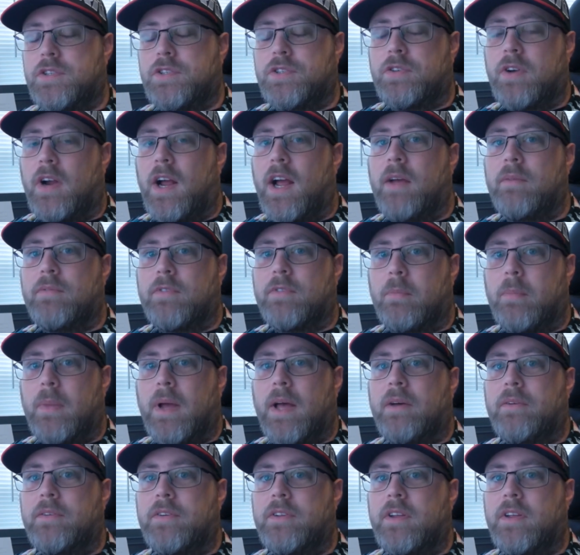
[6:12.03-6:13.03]
drives are
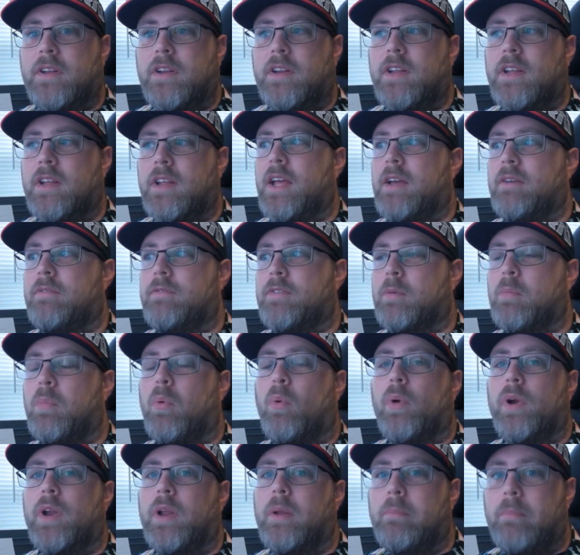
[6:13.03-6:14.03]
mounted, if they're
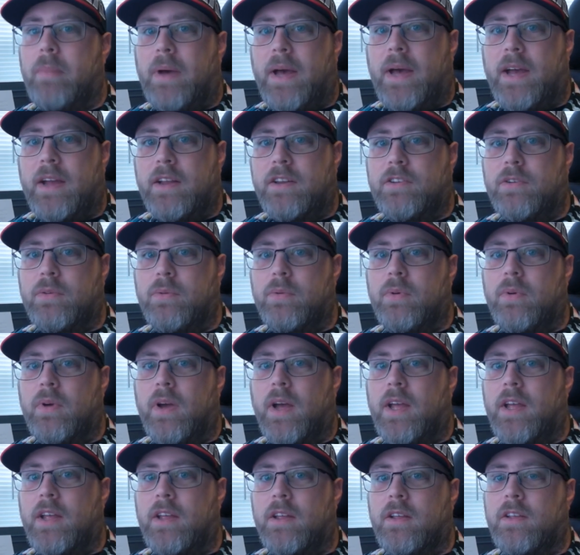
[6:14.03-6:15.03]
pointing back to
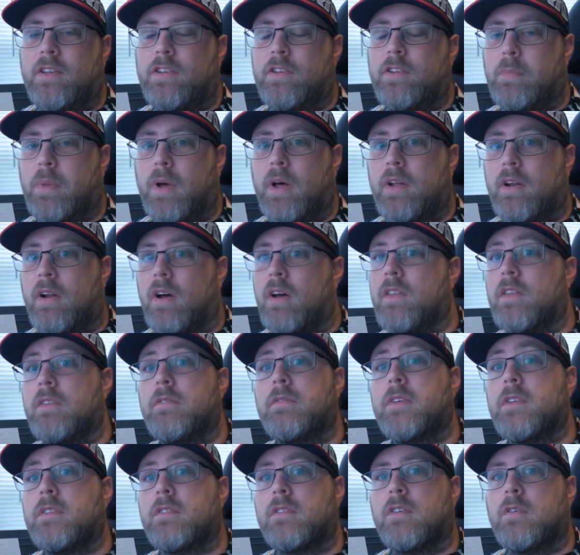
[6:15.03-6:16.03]
a spot on the
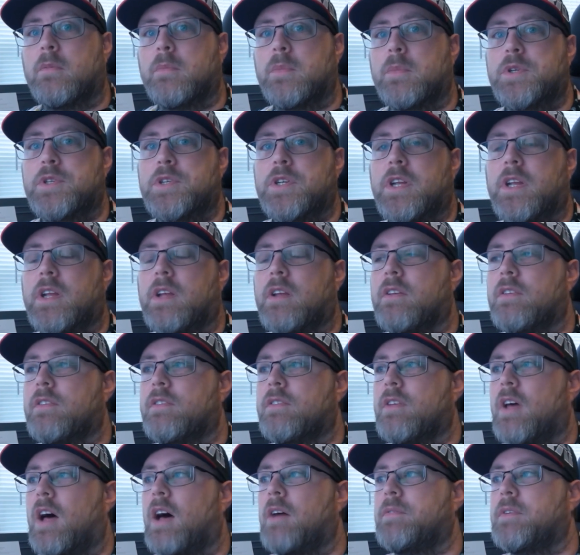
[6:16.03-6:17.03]
physical machine.
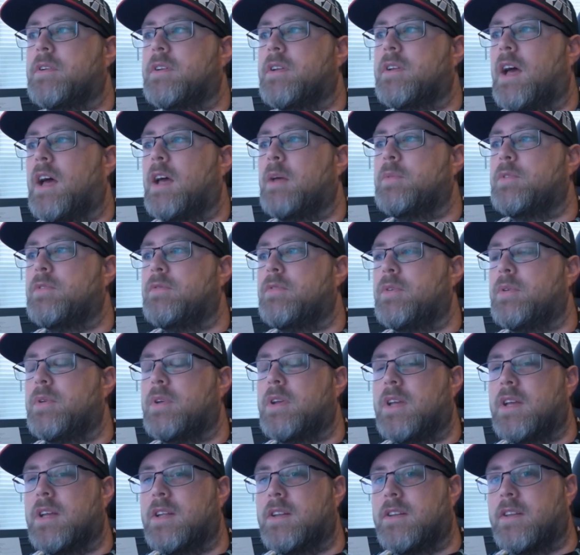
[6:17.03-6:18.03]
Because oftentimes, if you
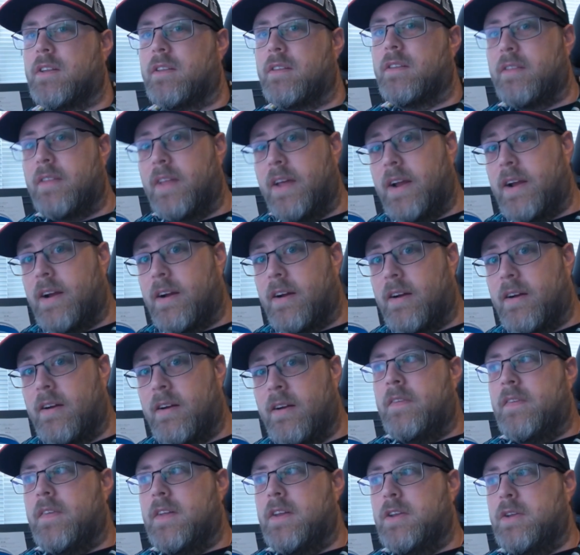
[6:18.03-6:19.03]
can get to there,
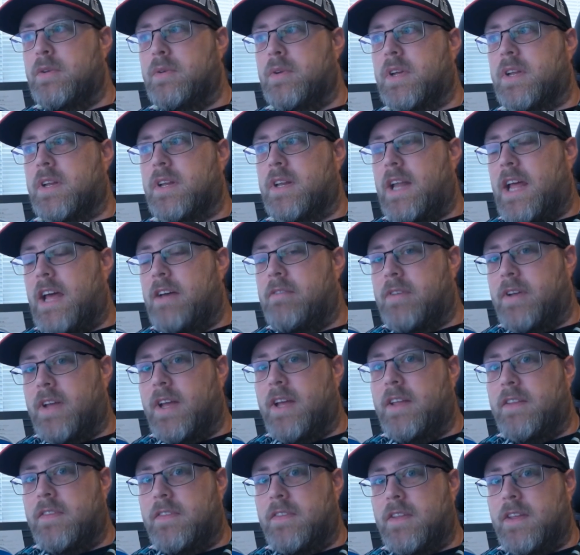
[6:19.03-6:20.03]
then you can
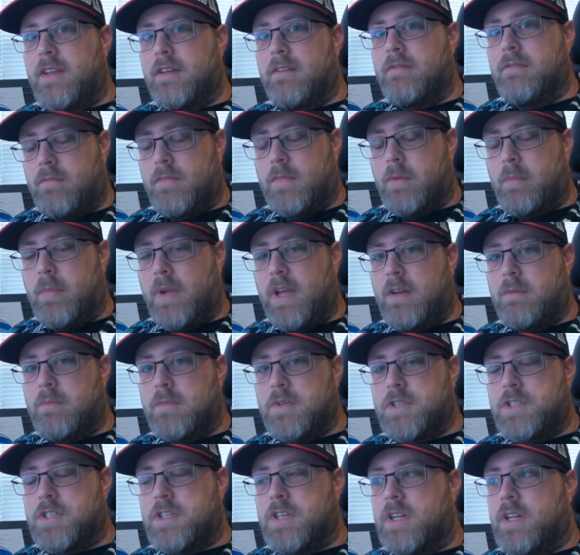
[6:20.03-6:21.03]
navigate the main
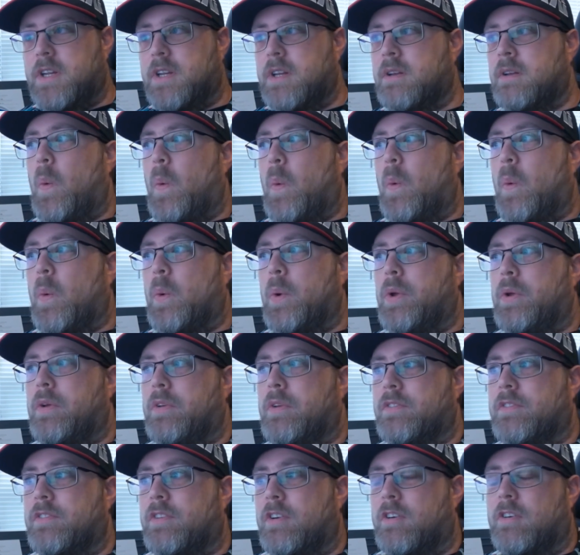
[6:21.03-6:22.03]
machine or you
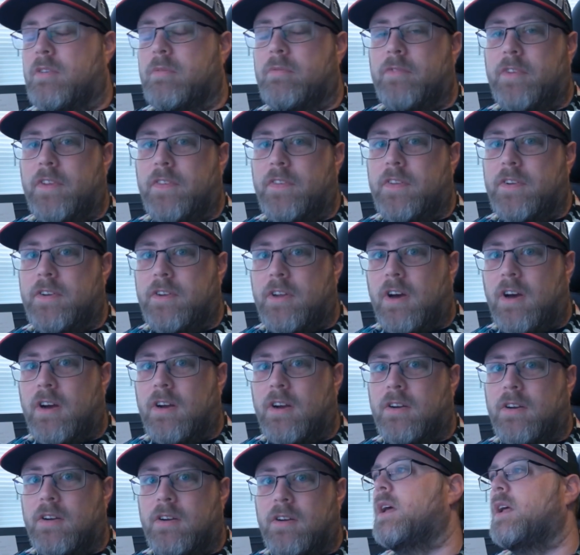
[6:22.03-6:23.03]
can circumvent the
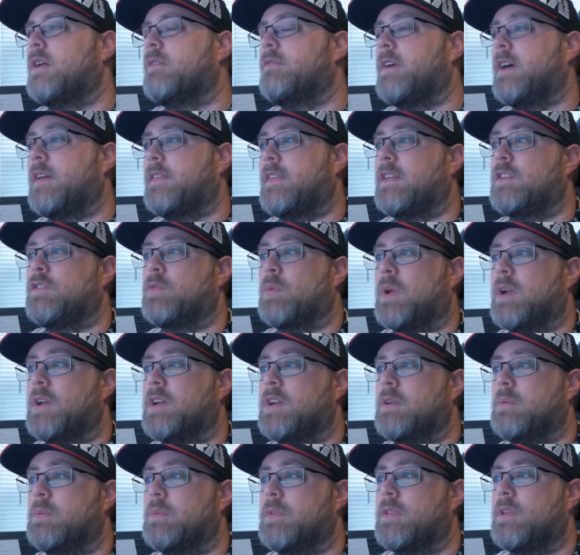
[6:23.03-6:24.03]
Docker. In fact, that's what I
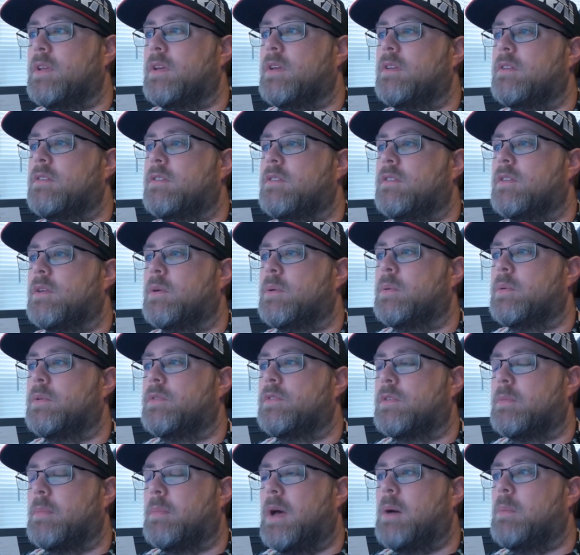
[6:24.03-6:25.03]
did with this. There was
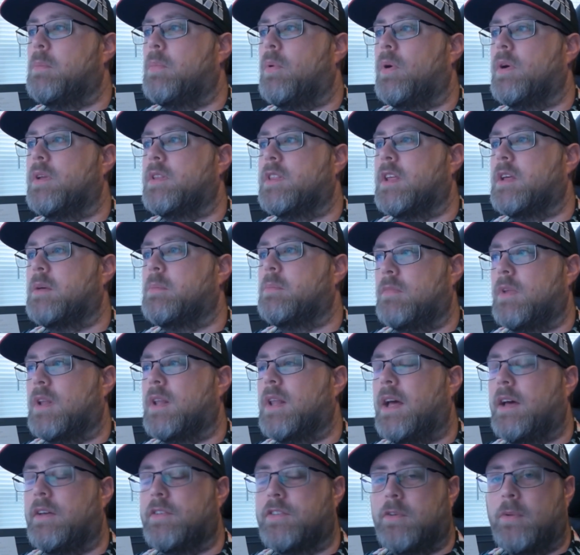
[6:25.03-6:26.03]
a mount point that
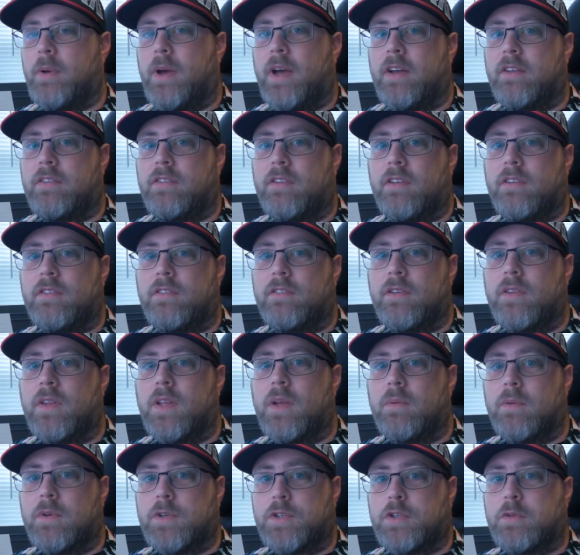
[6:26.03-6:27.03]
allows you access to the
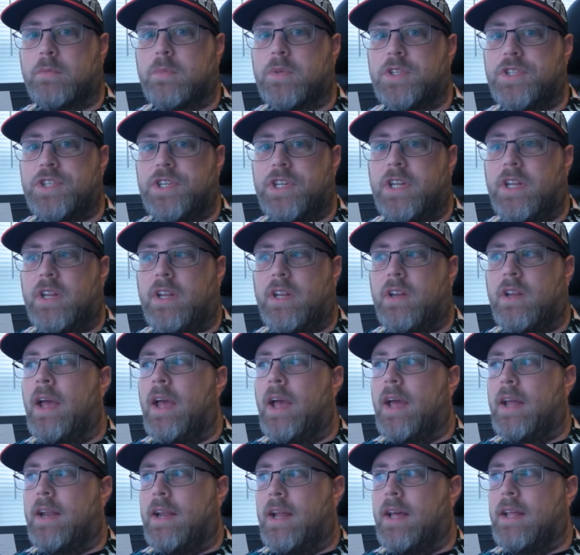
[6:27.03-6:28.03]
original machine,
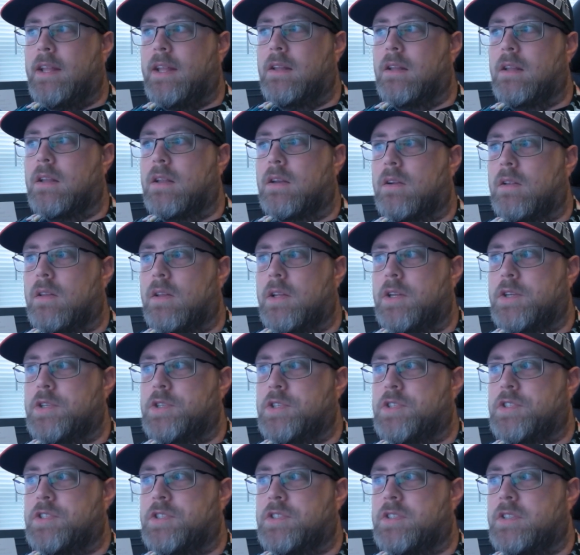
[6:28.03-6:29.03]
and I literally
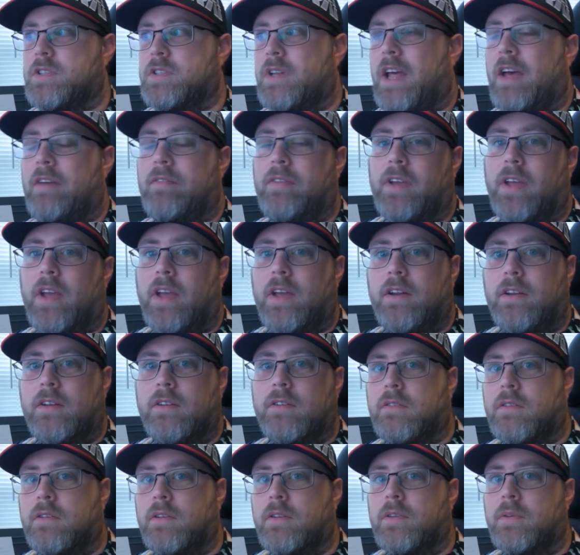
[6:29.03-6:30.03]
just
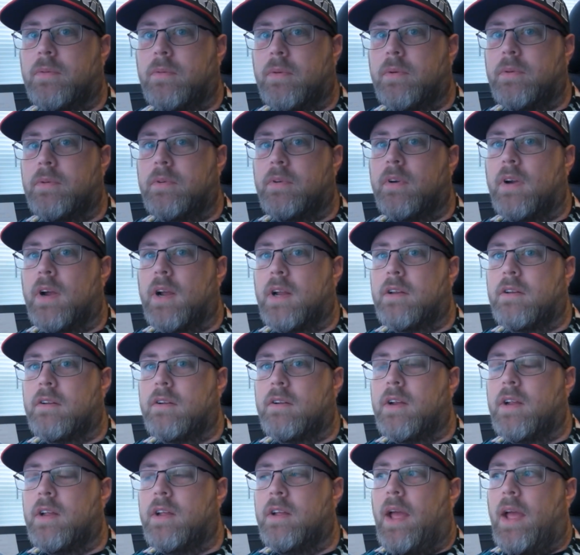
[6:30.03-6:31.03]
navigated to the root
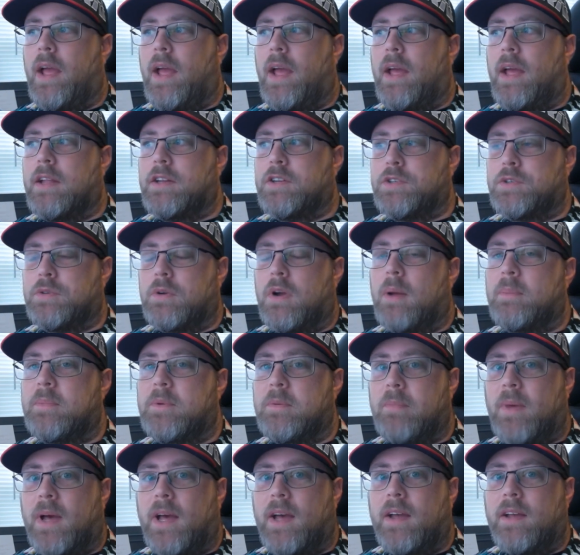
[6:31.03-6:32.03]
directory and dropped
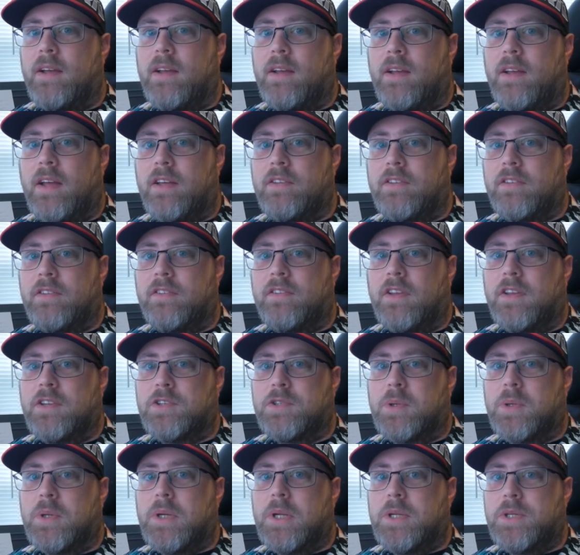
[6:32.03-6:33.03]
my SSH
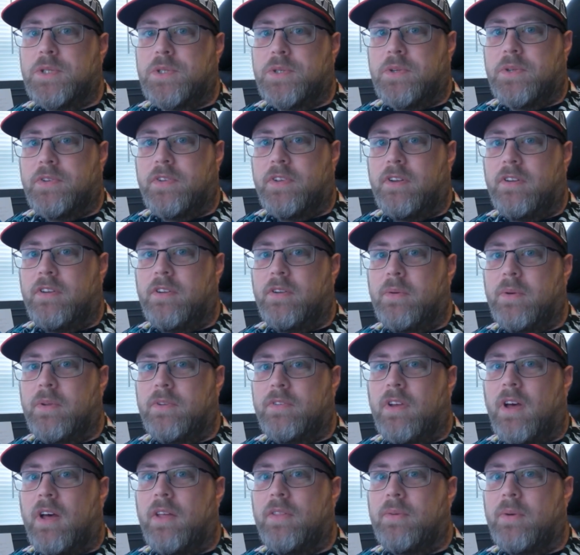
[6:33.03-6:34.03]
credentials into its
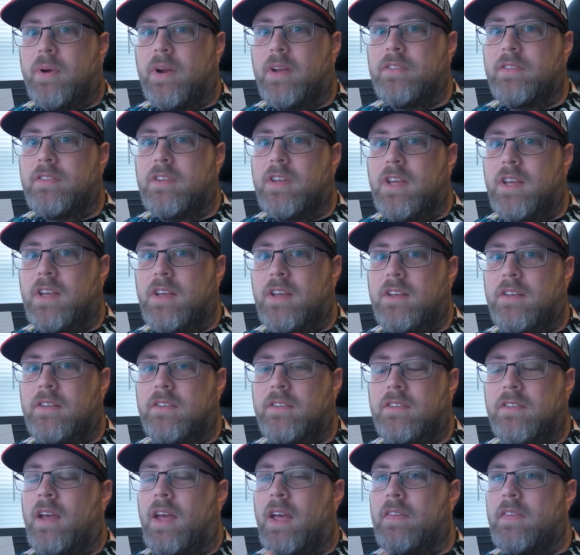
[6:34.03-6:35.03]
authorized
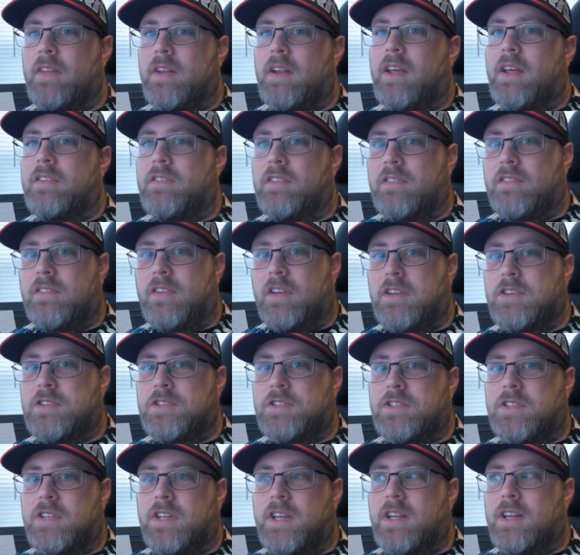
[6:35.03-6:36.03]
keys and then
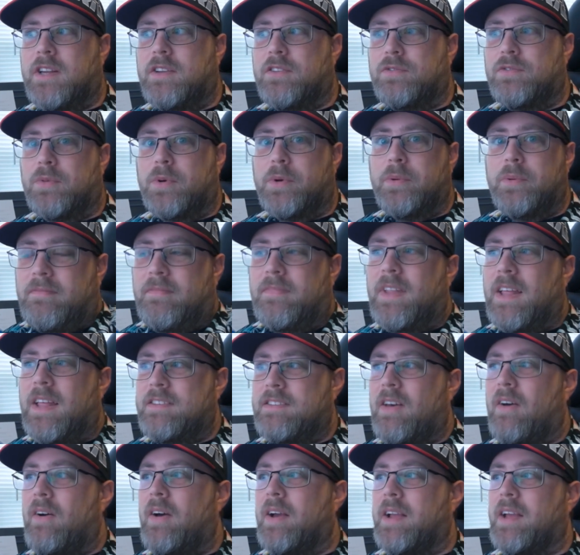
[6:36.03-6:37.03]
SSH in as root. That's
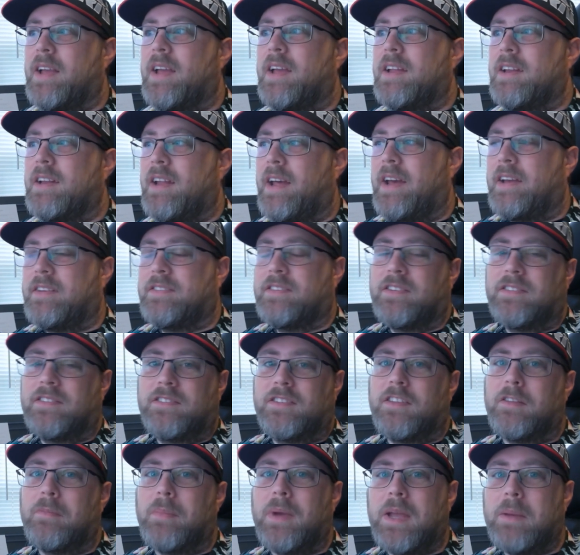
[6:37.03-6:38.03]
how I gained access to
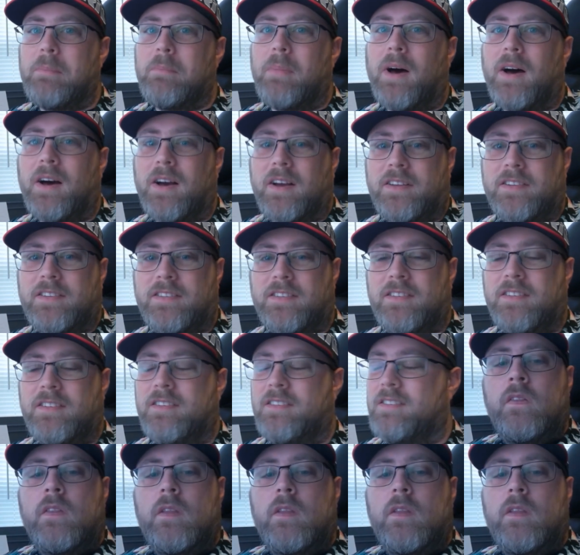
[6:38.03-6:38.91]
the main box.